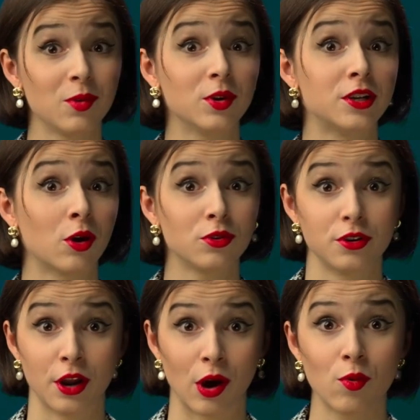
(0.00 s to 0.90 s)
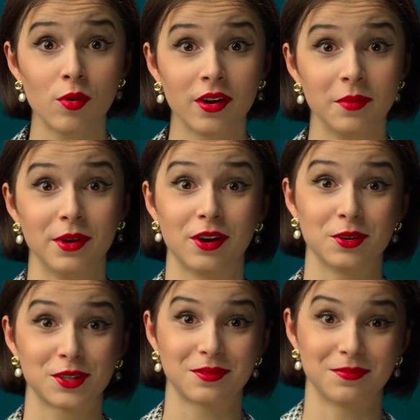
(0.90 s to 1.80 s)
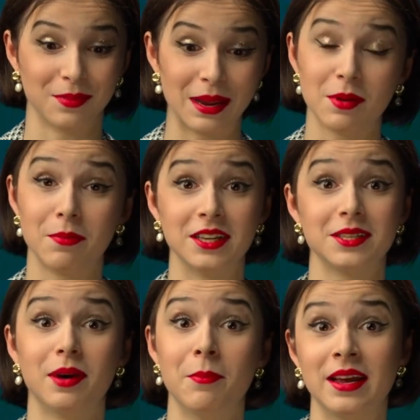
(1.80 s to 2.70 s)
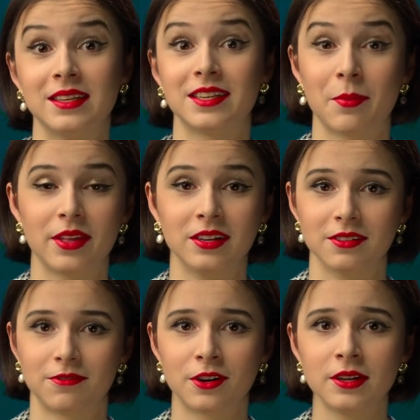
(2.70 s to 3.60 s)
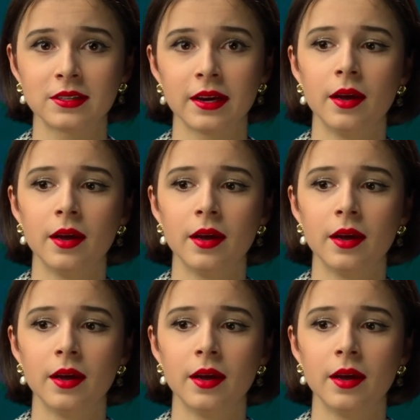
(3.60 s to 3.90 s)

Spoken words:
we don't know, because maybe Petipa meant something different,